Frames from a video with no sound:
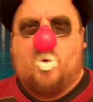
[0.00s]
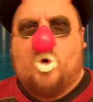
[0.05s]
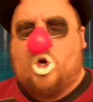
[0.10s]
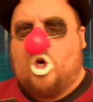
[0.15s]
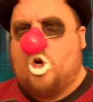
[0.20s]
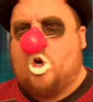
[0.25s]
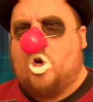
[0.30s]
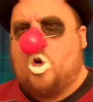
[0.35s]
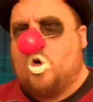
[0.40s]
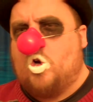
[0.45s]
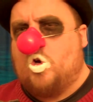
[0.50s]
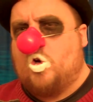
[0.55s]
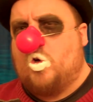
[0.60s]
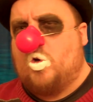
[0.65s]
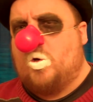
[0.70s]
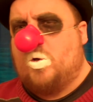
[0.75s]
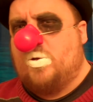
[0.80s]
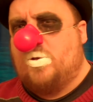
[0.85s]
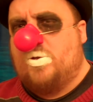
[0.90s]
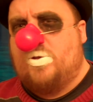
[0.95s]

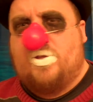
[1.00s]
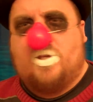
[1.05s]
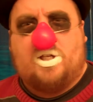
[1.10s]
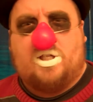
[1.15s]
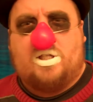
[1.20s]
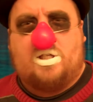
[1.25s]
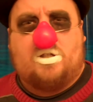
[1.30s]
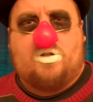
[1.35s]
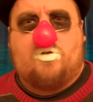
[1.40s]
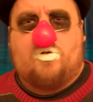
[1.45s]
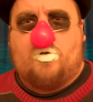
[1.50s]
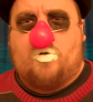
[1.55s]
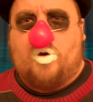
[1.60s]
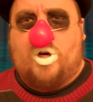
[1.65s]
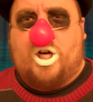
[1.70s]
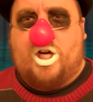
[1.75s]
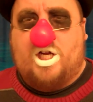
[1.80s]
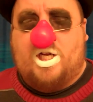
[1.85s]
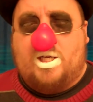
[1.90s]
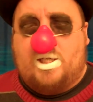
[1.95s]
where this
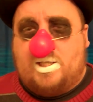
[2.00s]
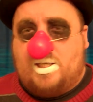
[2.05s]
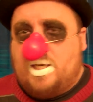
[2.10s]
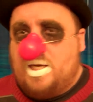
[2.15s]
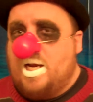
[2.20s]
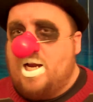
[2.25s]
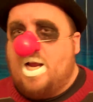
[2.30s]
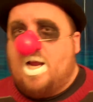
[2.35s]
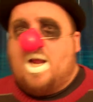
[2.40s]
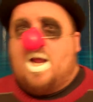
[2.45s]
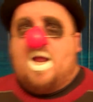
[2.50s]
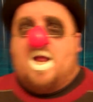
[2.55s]
tree is?